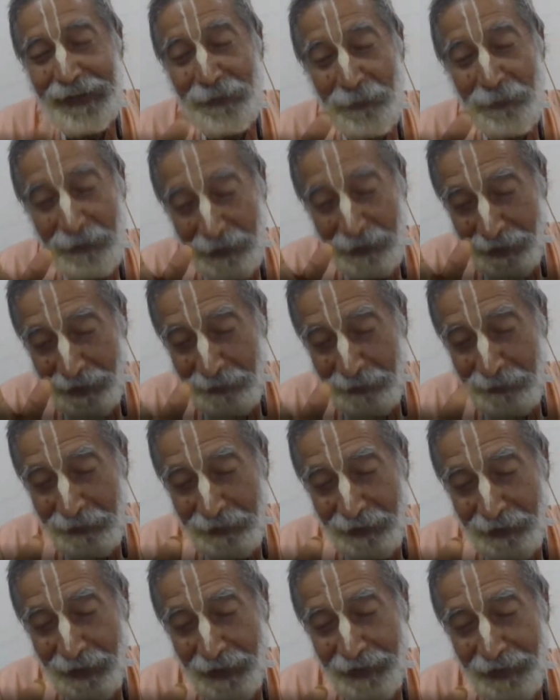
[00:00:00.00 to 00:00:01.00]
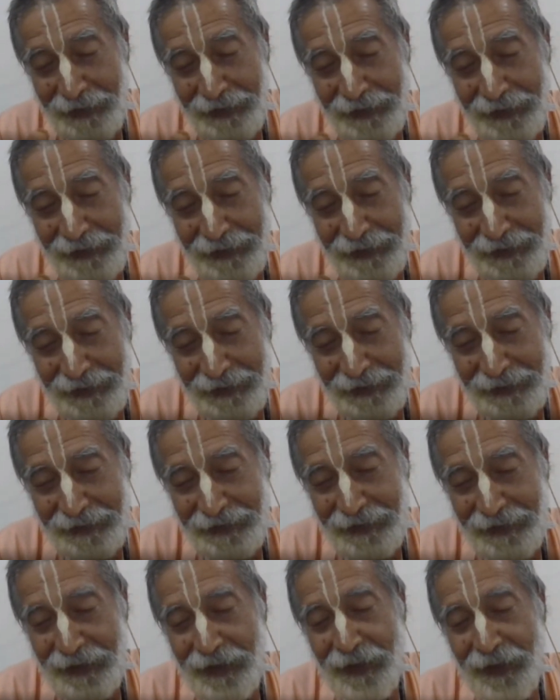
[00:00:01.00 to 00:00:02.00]
Middle of the night,
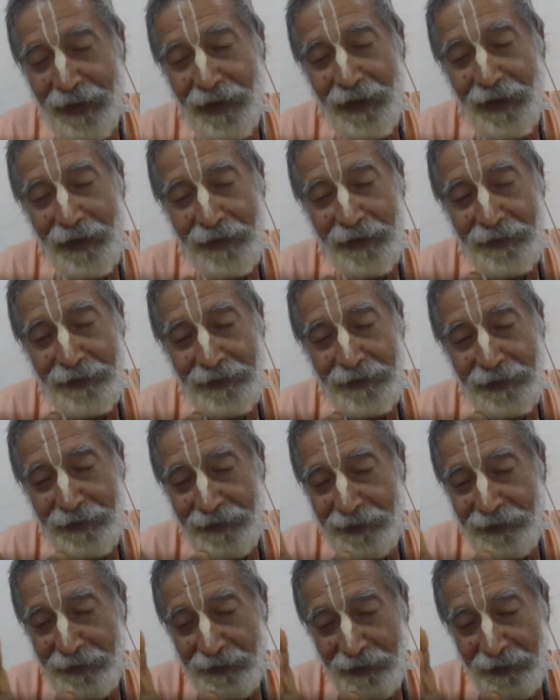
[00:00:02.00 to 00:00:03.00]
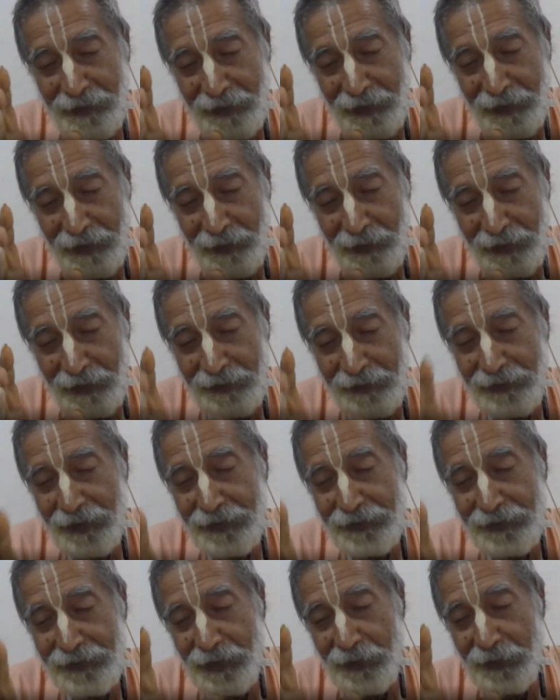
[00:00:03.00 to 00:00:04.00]
and
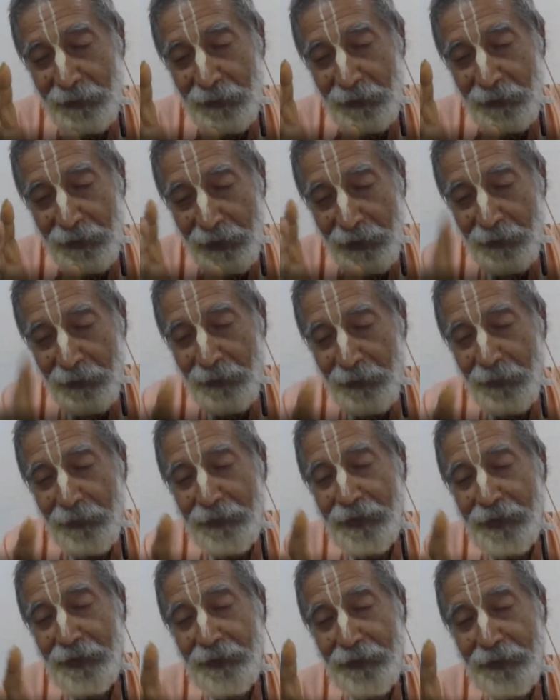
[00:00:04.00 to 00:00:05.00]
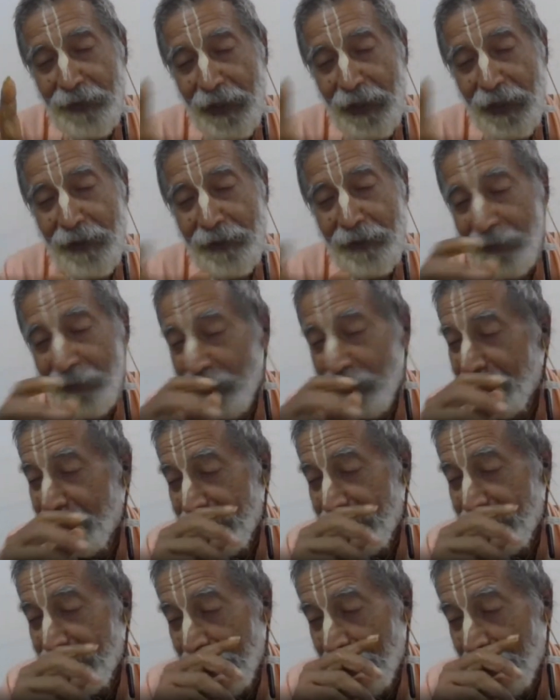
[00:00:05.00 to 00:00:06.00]
Haridas Thakur alone is young,
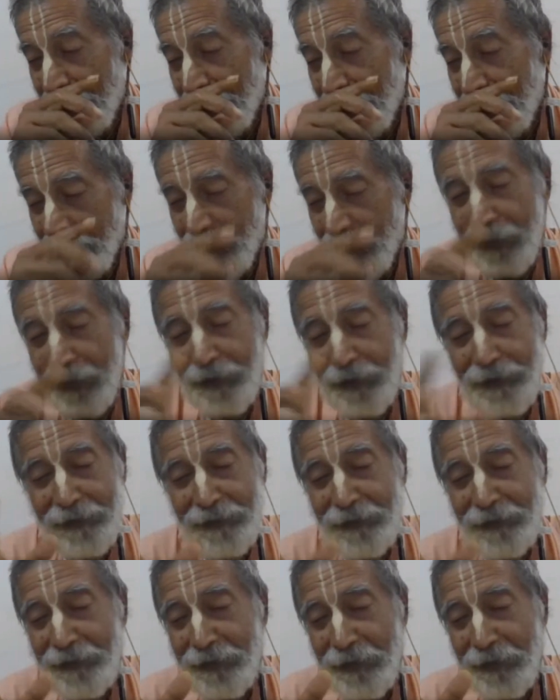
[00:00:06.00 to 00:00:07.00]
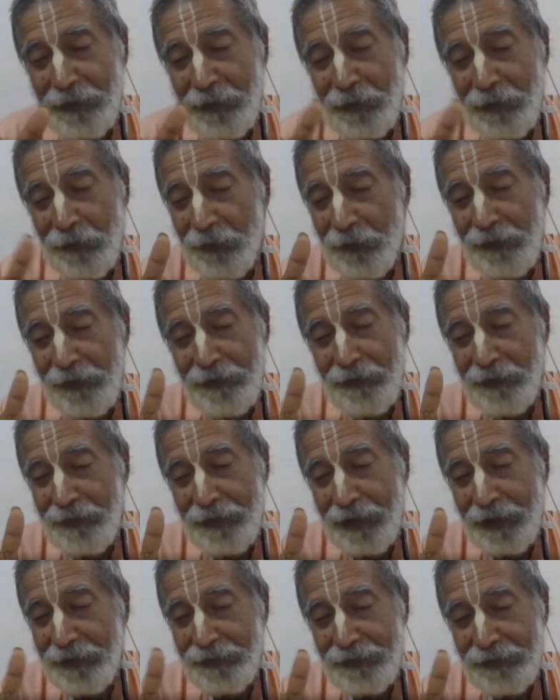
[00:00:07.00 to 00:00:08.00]
understand? Bah! What the
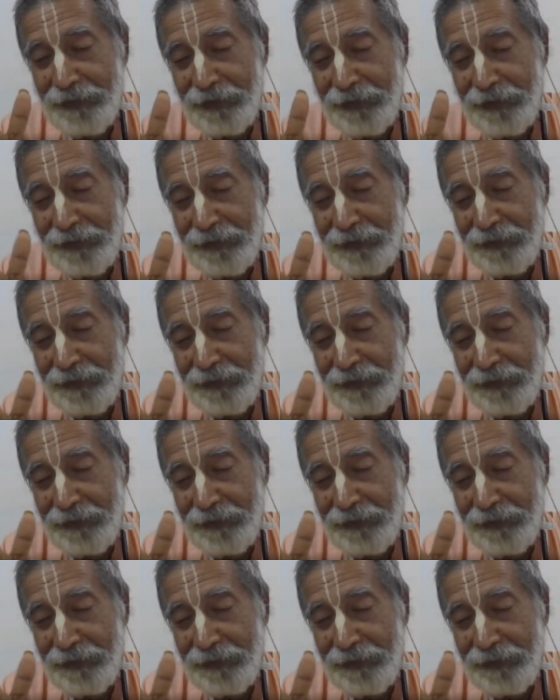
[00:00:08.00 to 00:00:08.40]
test.